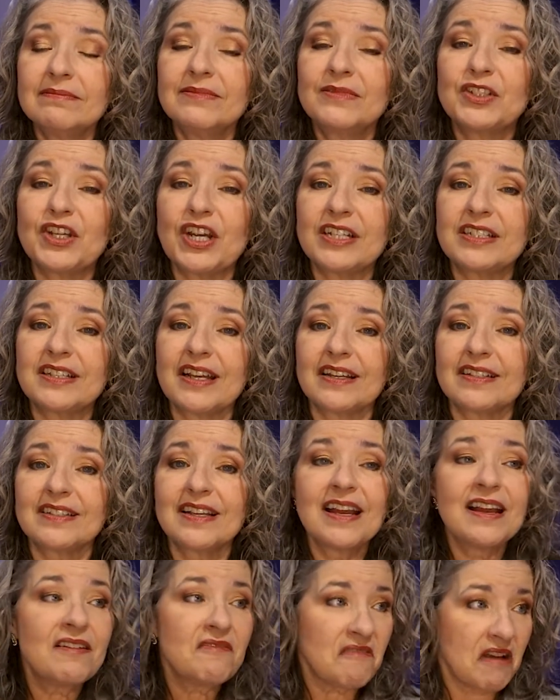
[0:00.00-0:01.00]
Jay says
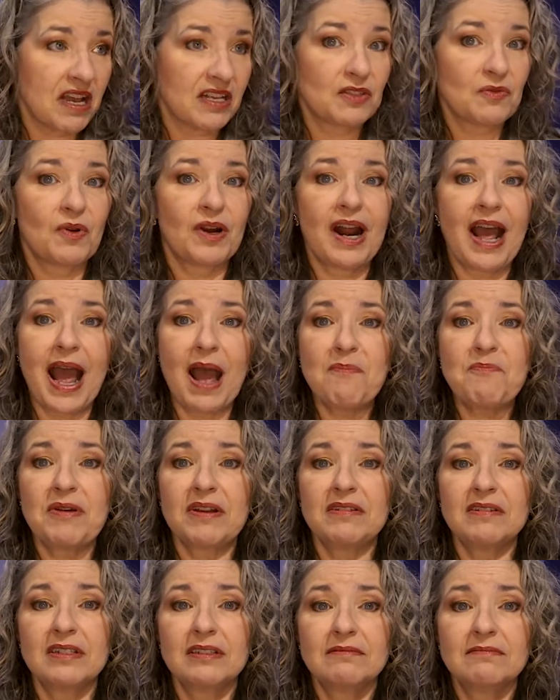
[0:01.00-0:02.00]
that's what
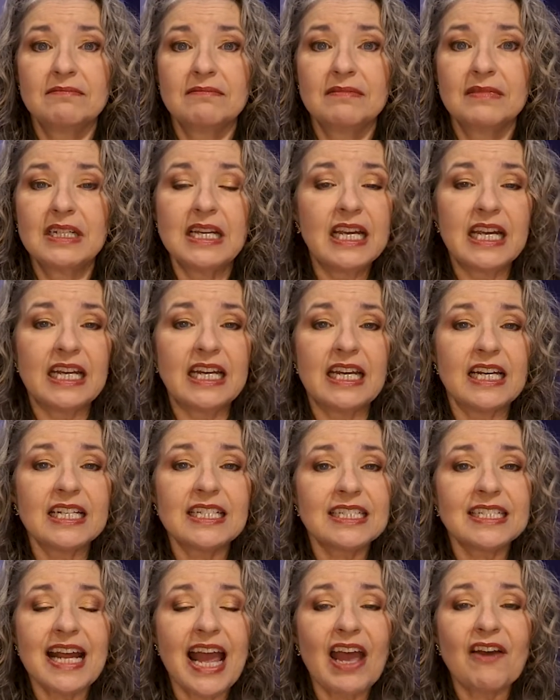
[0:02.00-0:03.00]
happened, and he
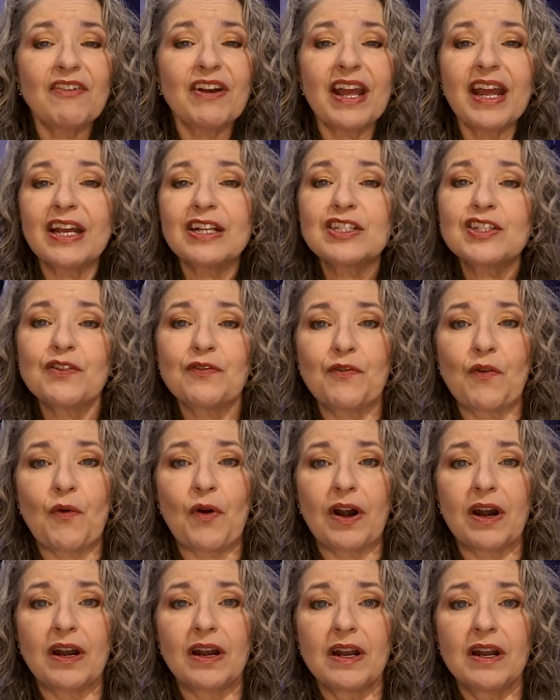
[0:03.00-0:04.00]
doesn't have an answer
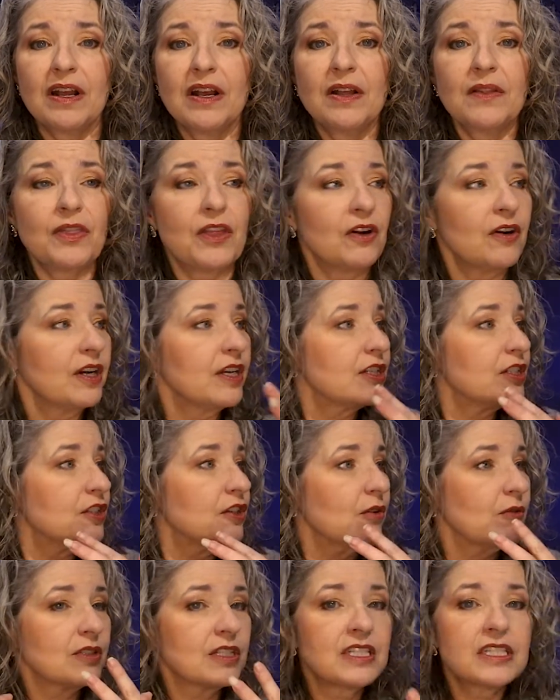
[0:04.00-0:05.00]
for it. There is
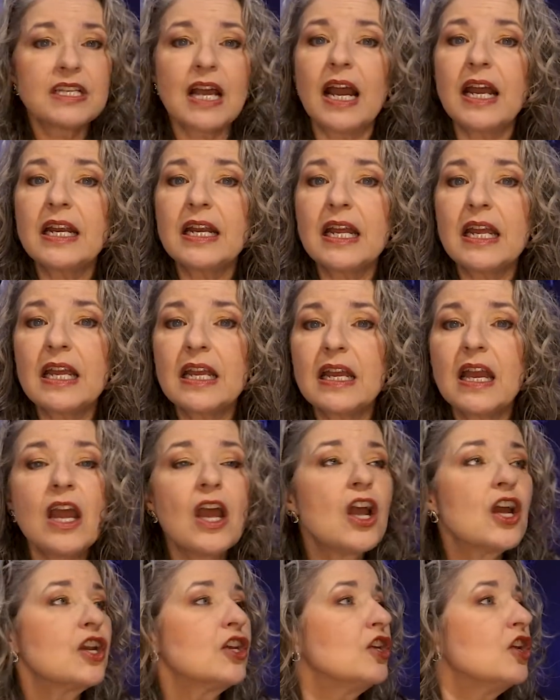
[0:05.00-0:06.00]
no sighting,
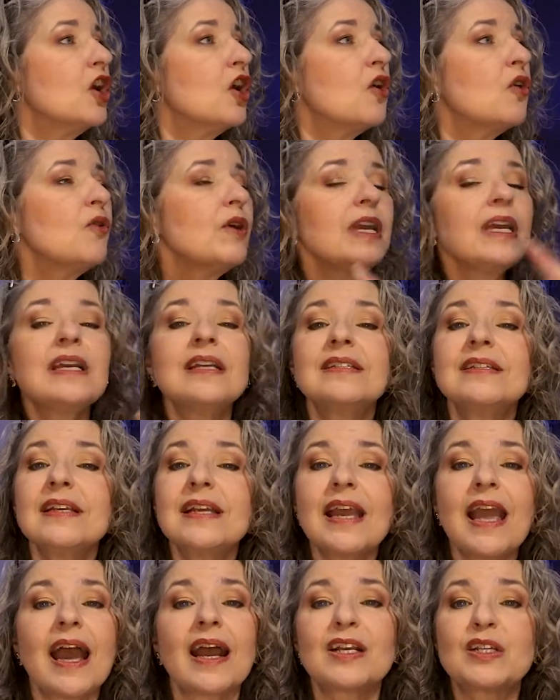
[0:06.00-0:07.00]
no
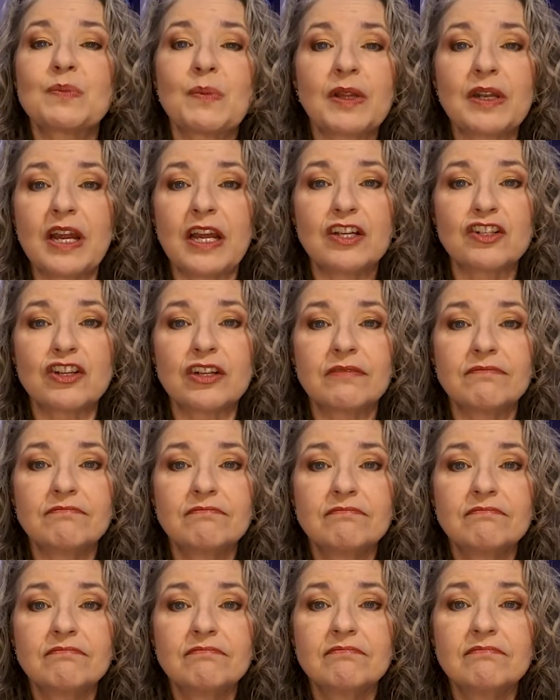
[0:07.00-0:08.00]
easy
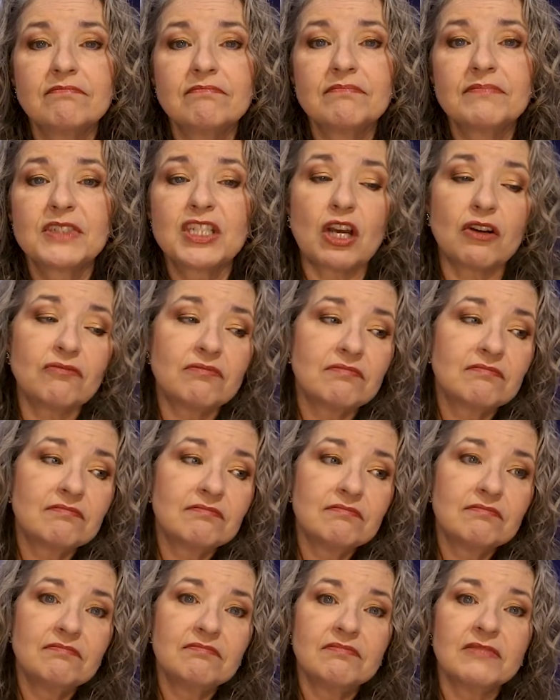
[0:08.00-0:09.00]
explanation. So,
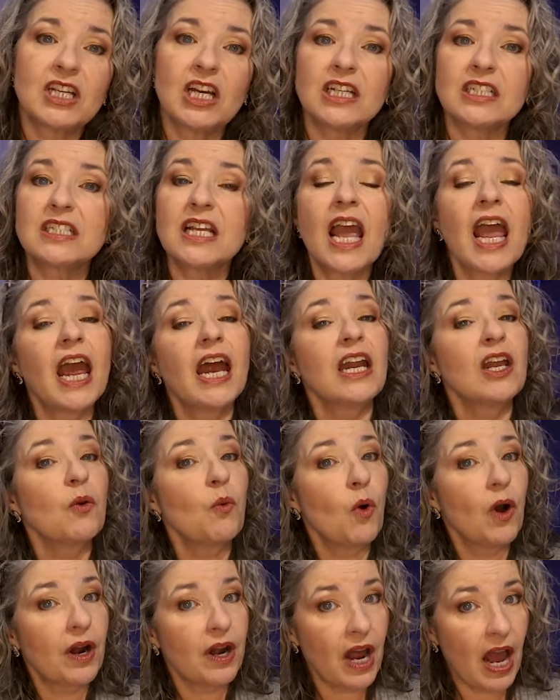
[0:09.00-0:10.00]
does
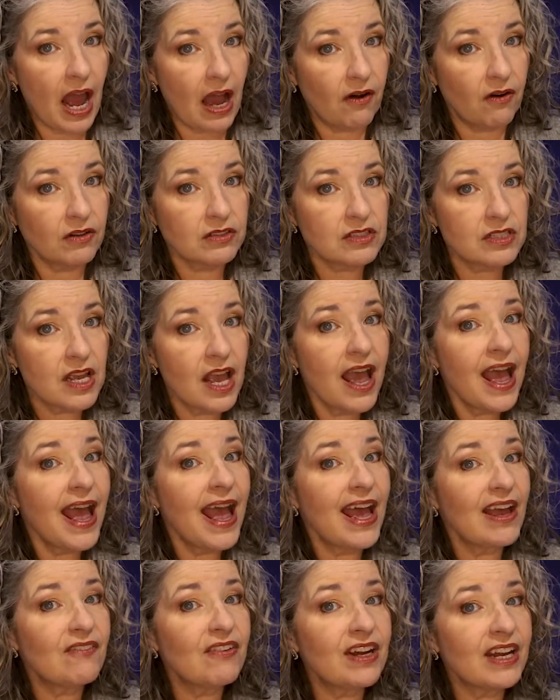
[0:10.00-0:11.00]
anyone else
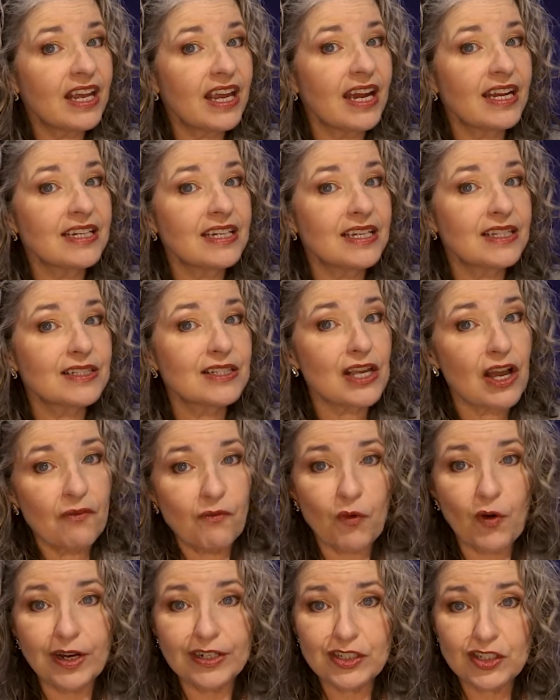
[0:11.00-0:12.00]
have any ideas of
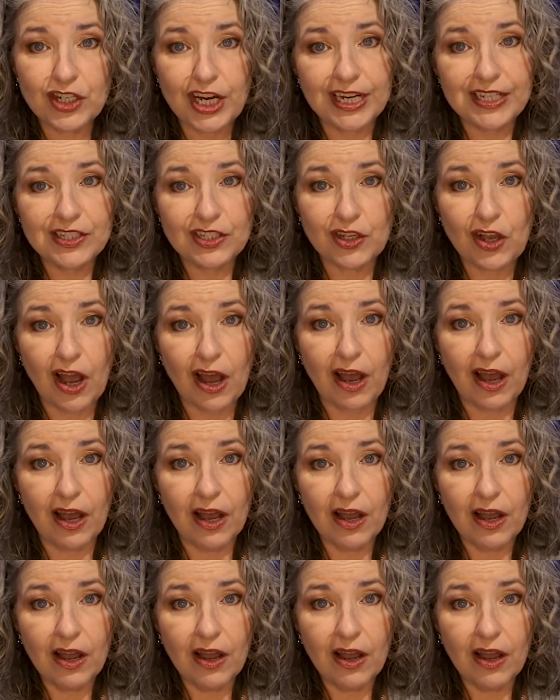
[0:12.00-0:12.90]
what Jay saw?